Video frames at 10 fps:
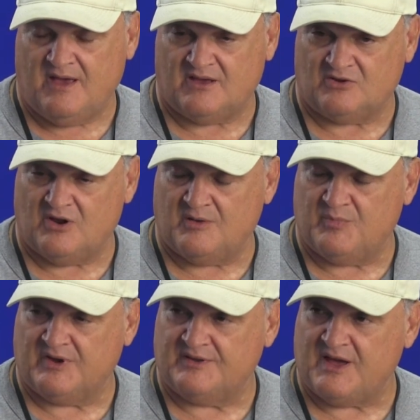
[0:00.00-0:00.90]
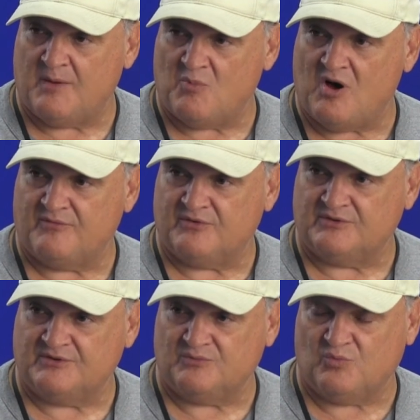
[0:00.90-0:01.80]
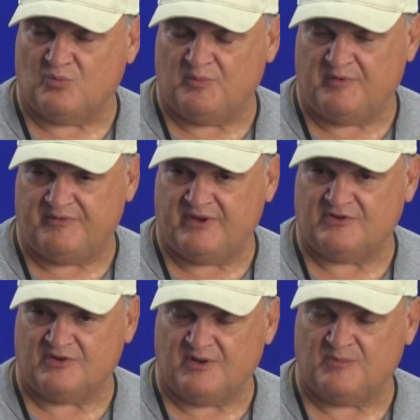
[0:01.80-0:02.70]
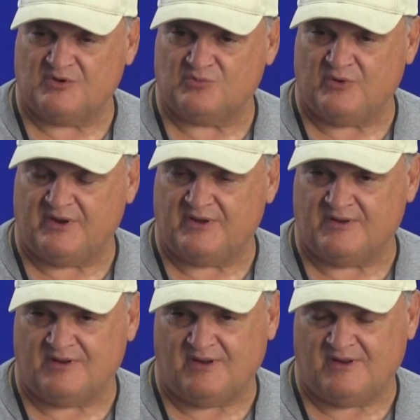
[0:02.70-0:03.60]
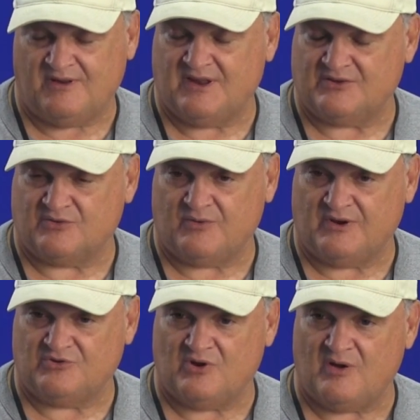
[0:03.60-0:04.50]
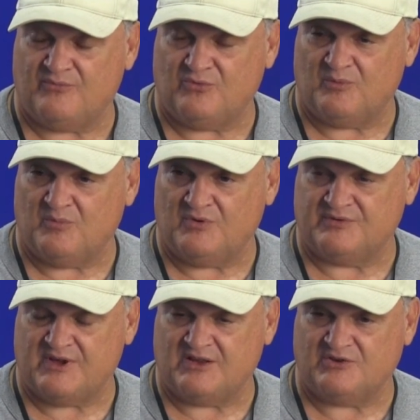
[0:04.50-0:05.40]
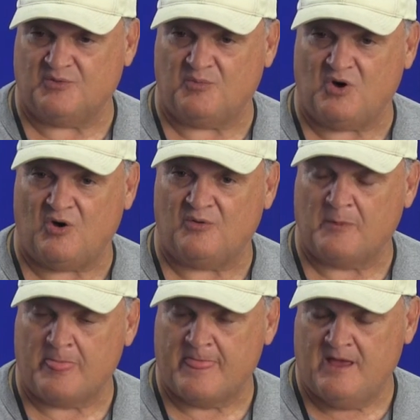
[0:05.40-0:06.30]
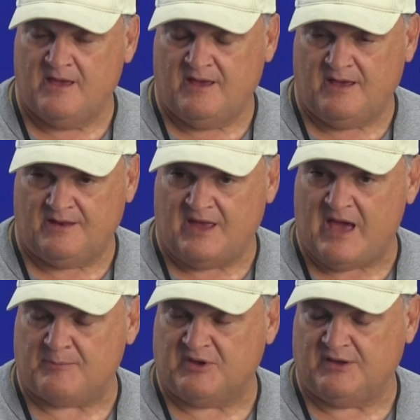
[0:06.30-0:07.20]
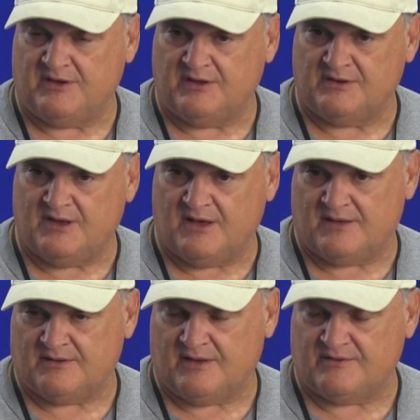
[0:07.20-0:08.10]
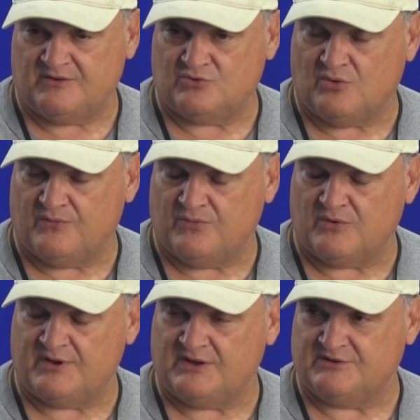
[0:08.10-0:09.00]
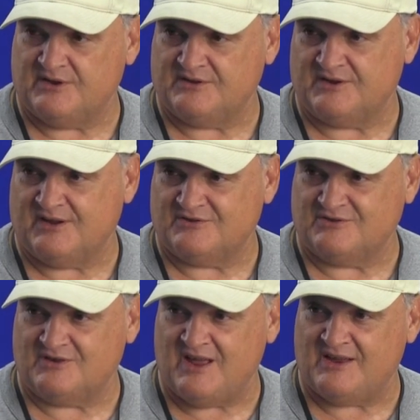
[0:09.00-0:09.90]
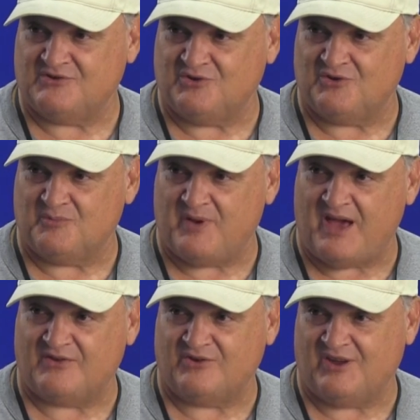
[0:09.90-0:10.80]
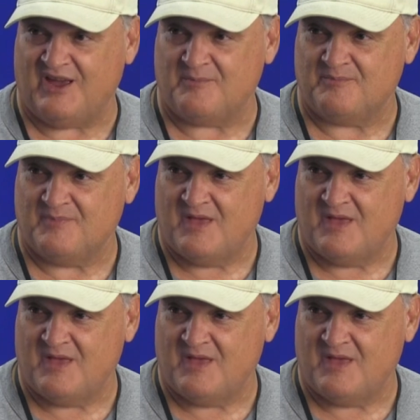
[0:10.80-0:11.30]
Has a lot of big-time offers, and we'll be facing him this week, and he does a great job for them, both sides of the ball. And the Apke kid scored 4 touchdowns against us last year in the passing game.